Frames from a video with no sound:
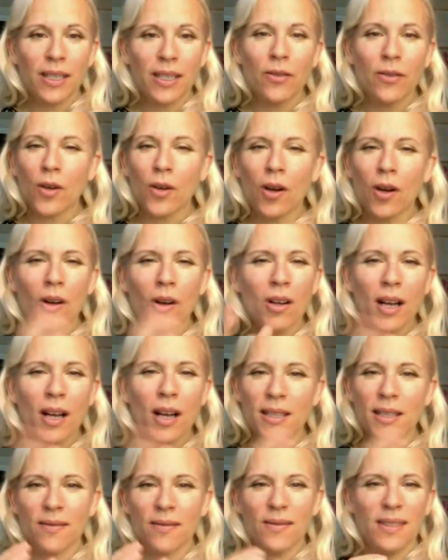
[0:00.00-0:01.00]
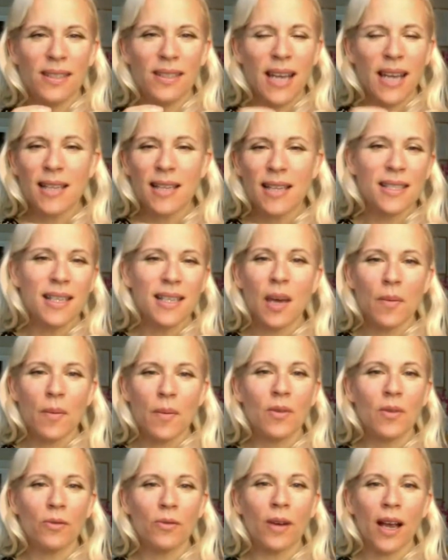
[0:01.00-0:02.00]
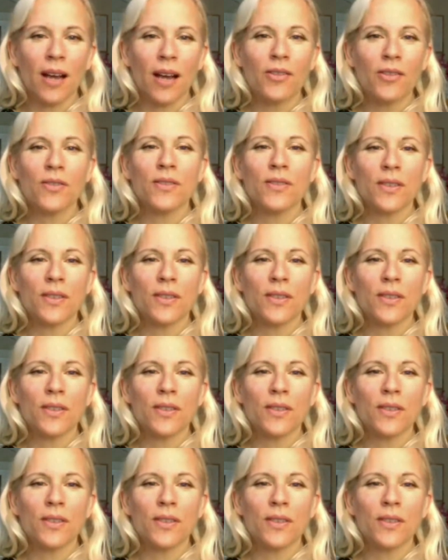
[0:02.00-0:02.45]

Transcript: You've got all kinds of nasty chemical reactions